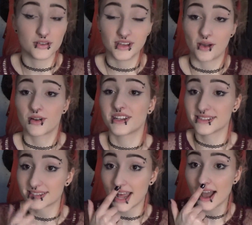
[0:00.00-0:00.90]
You got runny
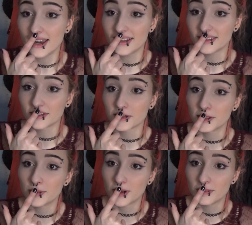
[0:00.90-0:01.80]
snot and it literally
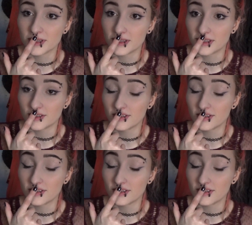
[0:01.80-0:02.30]
will come to the,